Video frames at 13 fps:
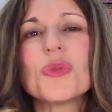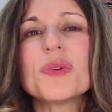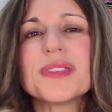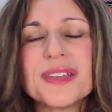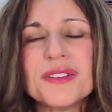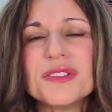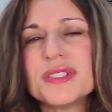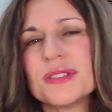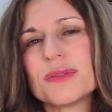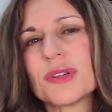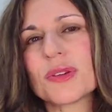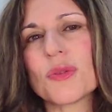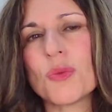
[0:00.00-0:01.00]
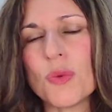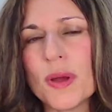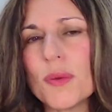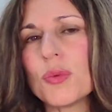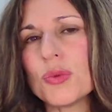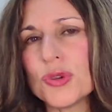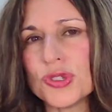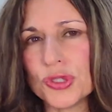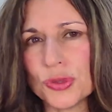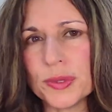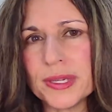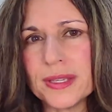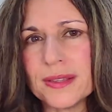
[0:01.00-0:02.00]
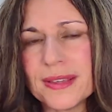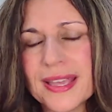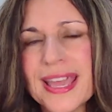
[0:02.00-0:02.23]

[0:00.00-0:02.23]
with energy work, what we're doing,